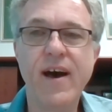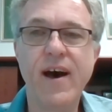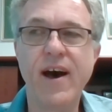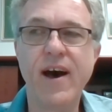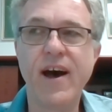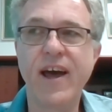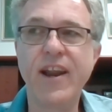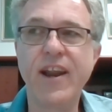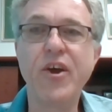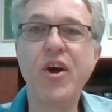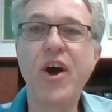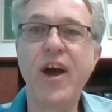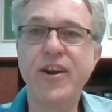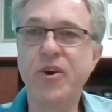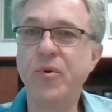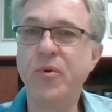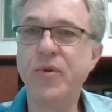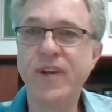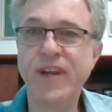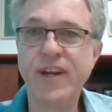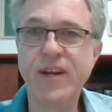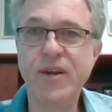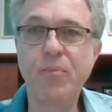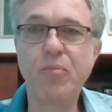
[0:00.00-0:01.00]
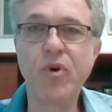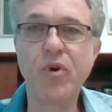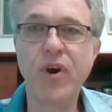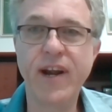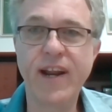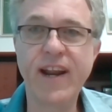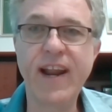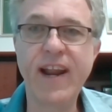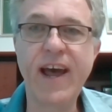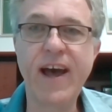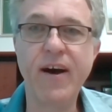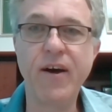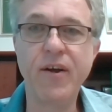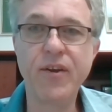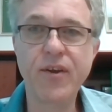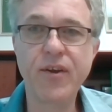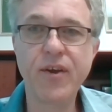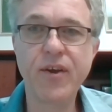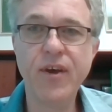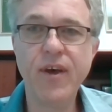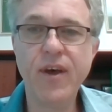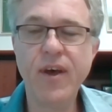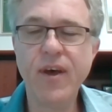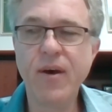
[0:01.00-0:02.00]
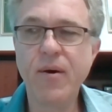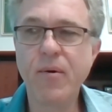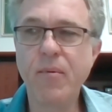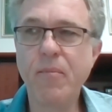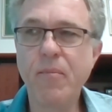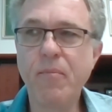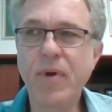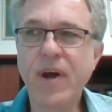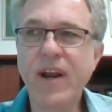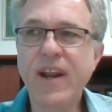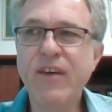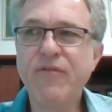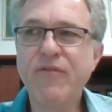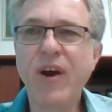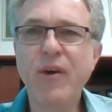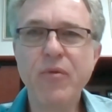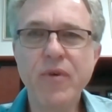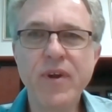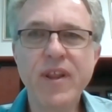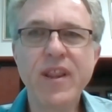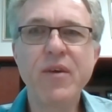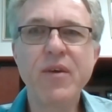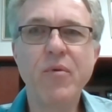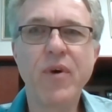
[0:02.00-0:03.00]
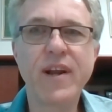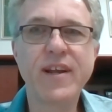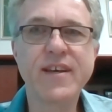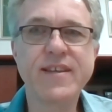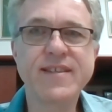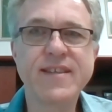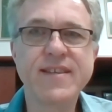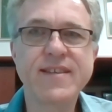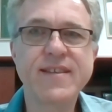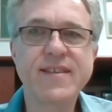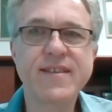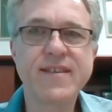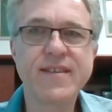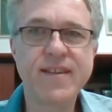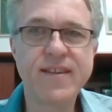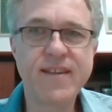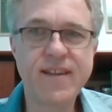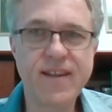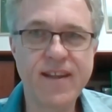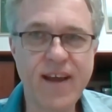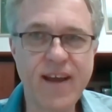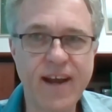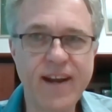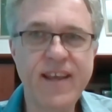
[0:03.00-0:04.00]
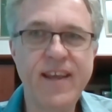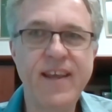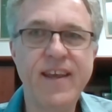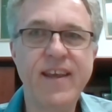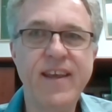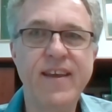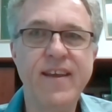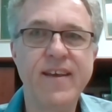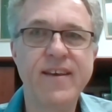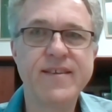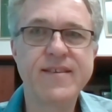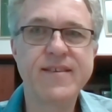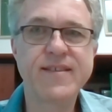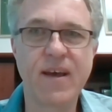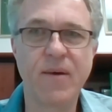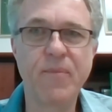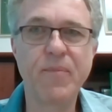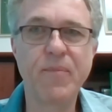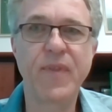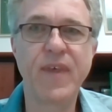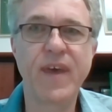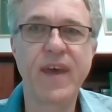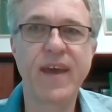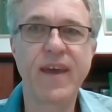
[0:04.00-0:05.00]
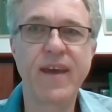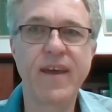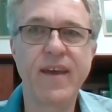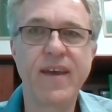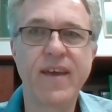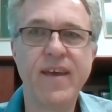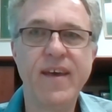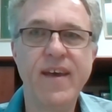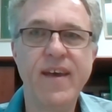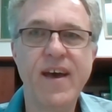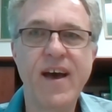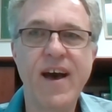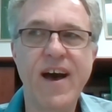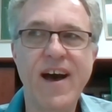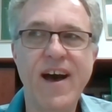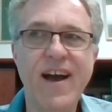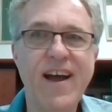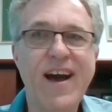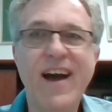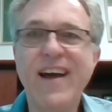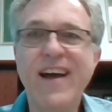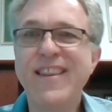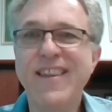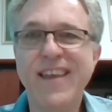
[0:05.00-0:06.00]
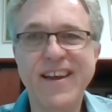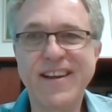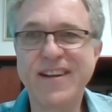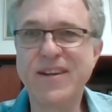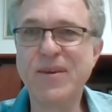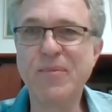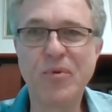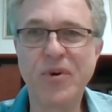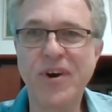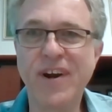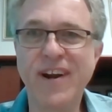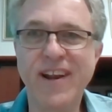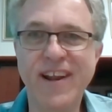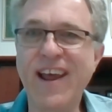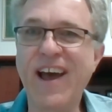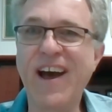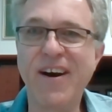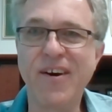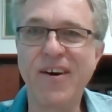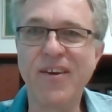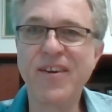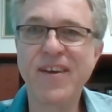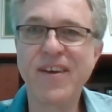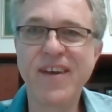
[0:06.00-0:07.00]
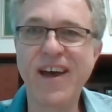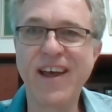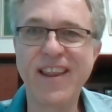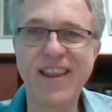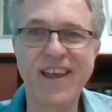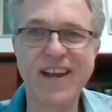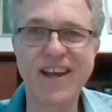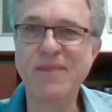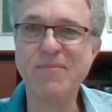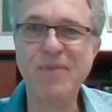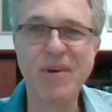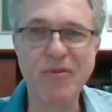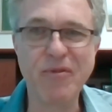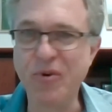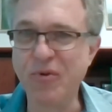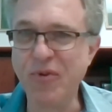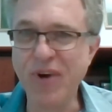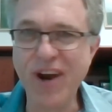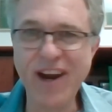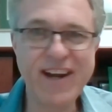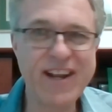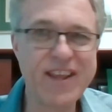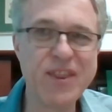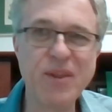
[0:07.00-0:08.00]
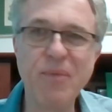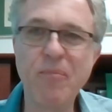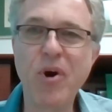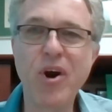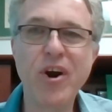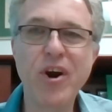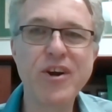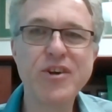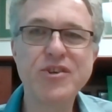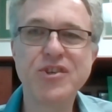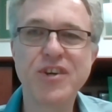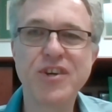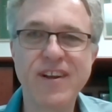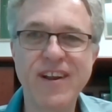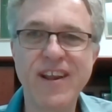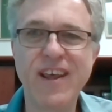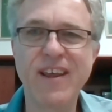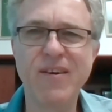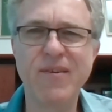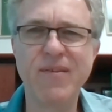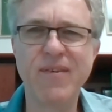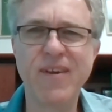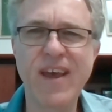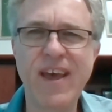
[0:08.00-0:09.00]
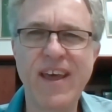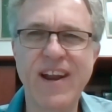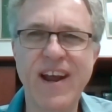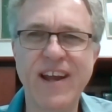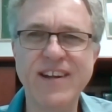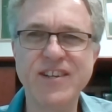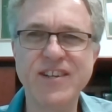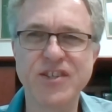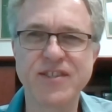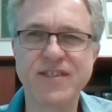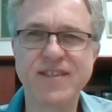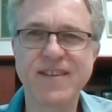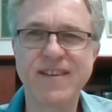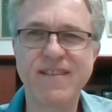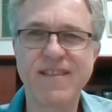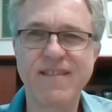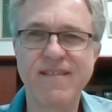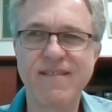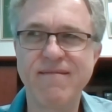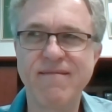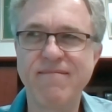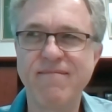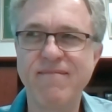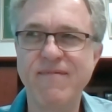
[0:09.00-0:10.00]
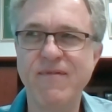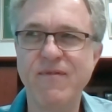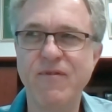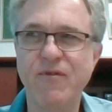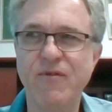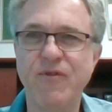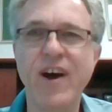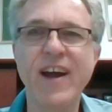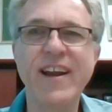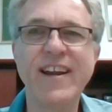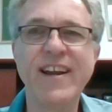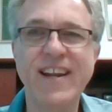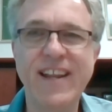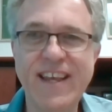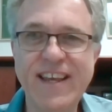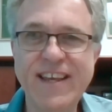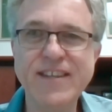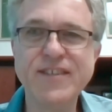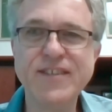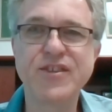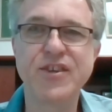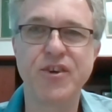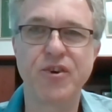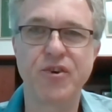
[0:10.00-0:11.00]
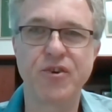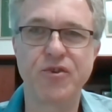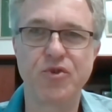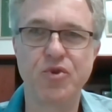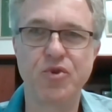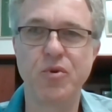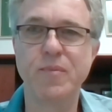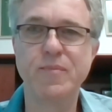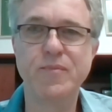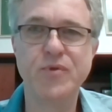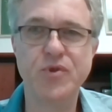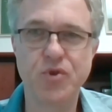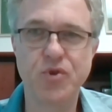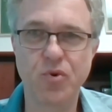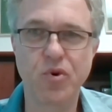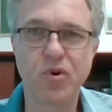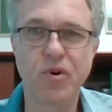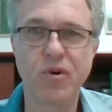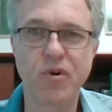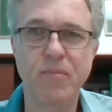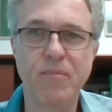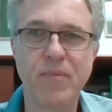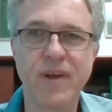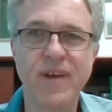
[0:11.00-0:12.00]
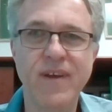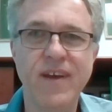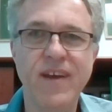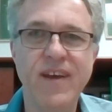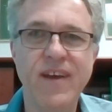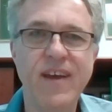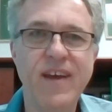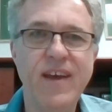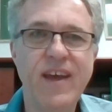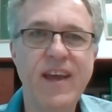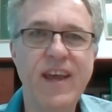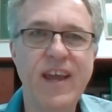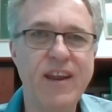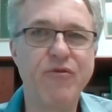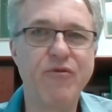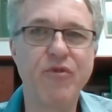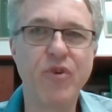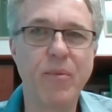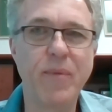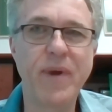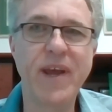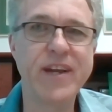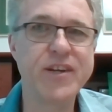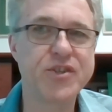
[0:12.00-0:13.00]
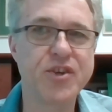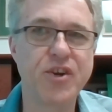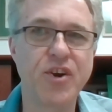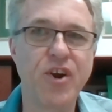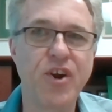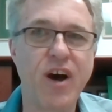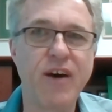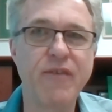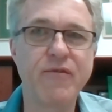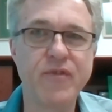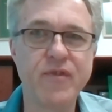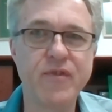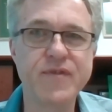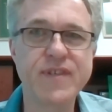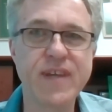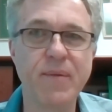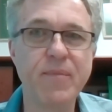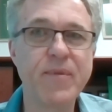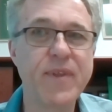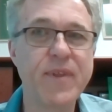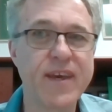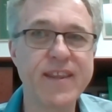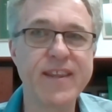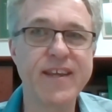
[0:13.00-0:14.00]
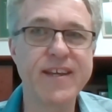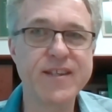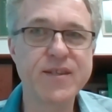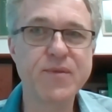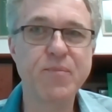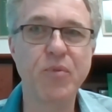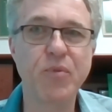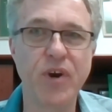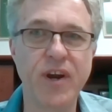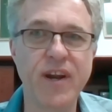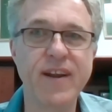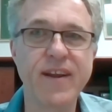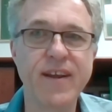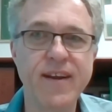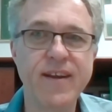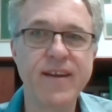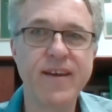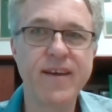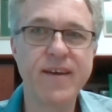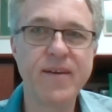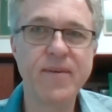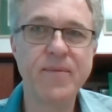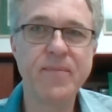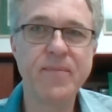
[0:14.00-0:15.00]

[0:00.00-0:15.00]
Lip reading: I don't need to print it out. But if I really want to study something, I like to print it out. I like to be able to write in the margin, and I just find it easier to absorb information off of something that's printed.